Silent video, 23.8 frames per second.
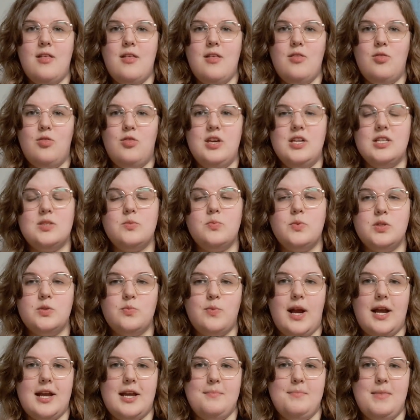this was
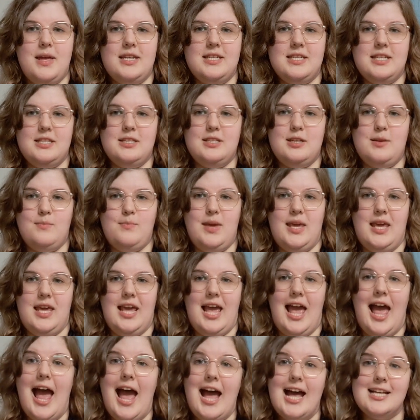recommended to me
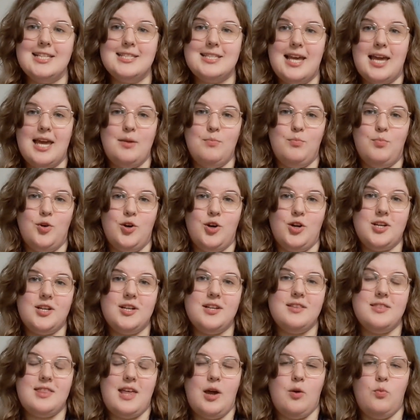as a book
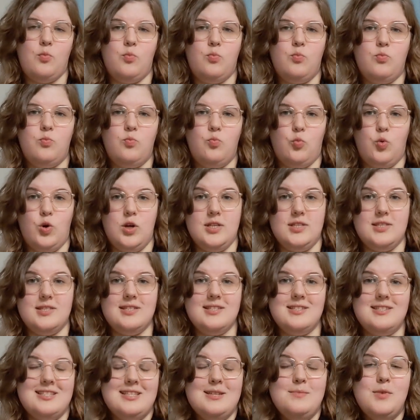that was
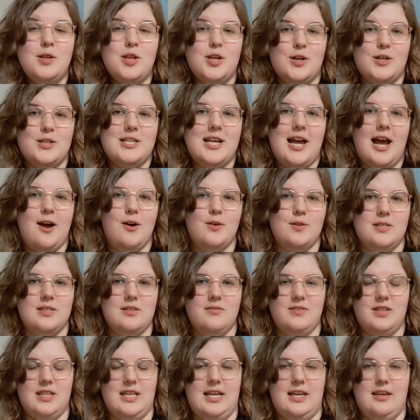similar to House
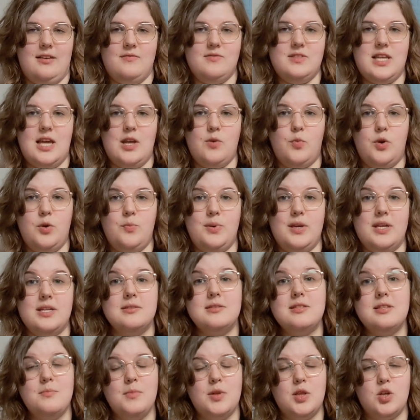of Leaves and would be a
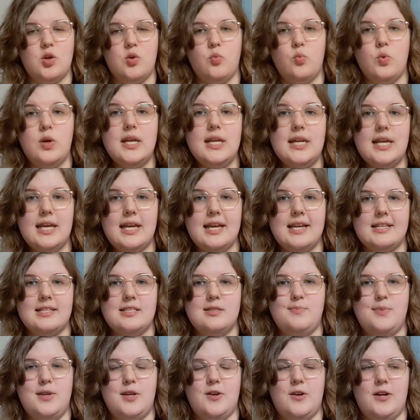similar reading
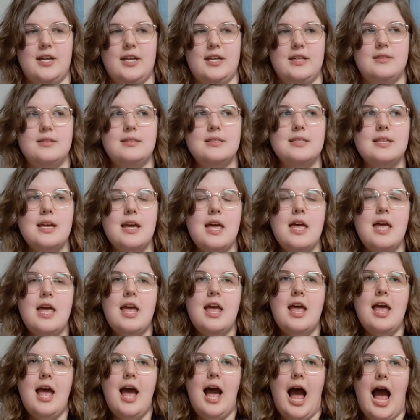experience,
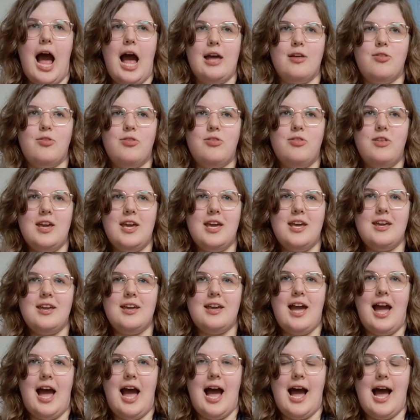I think
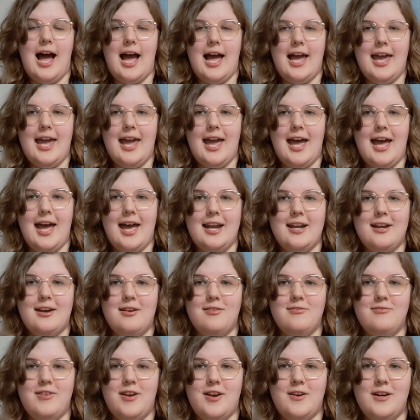I had a
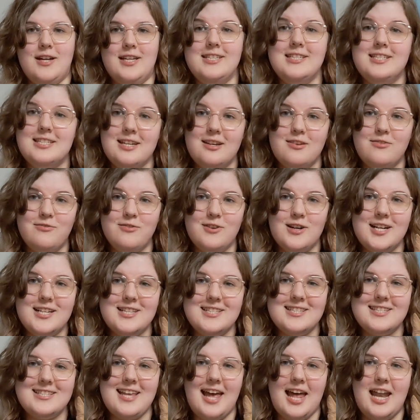very different
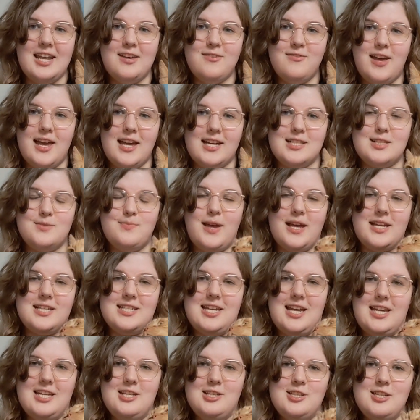set of
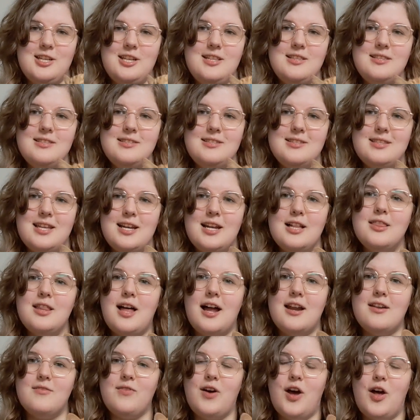expectations than a
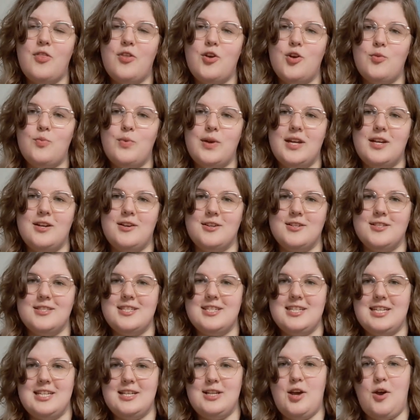lot of other readers
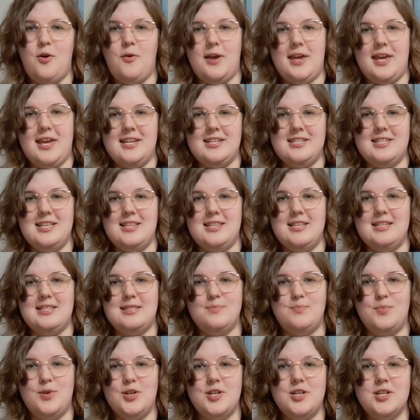did going into this
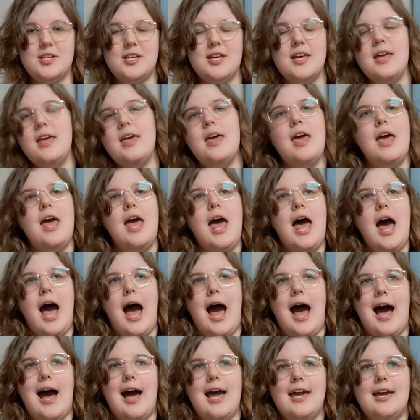book.
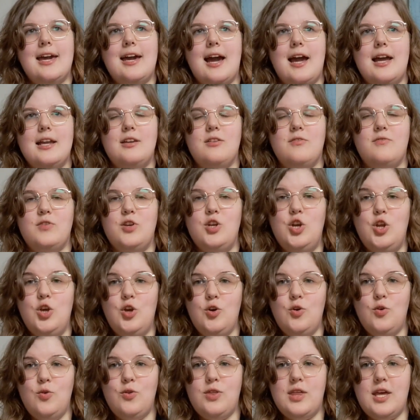I kind of
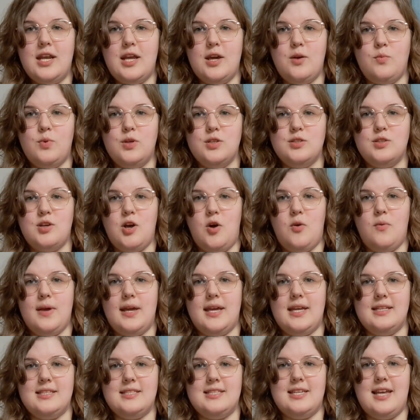knew that it was
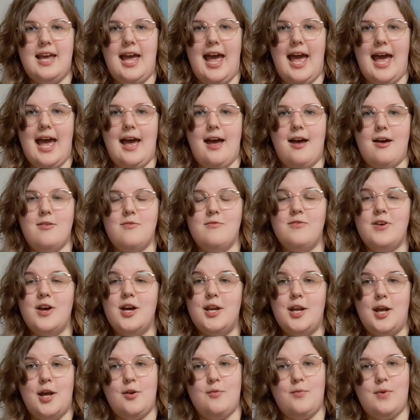going to have
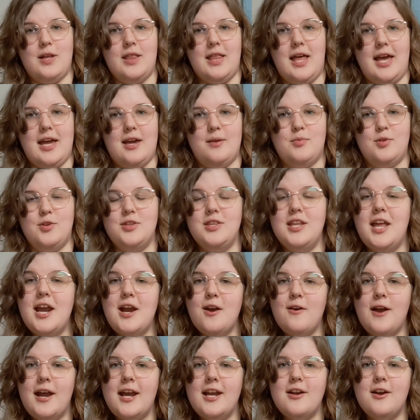an unreliable
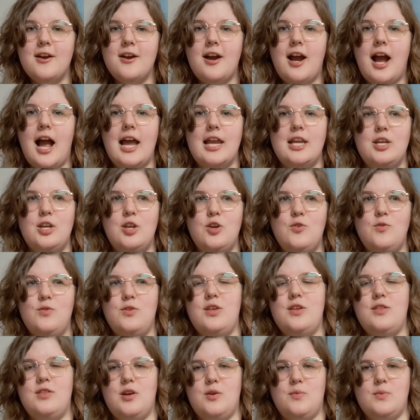narrator. I knew
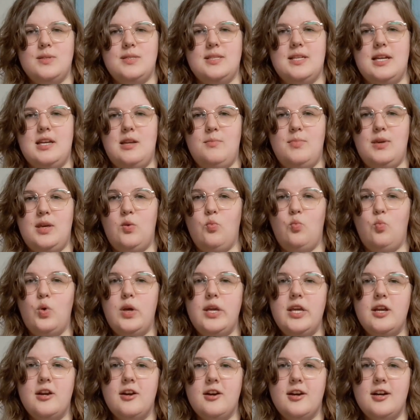that there was going to be
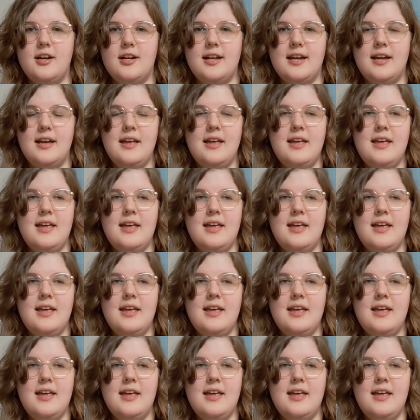weird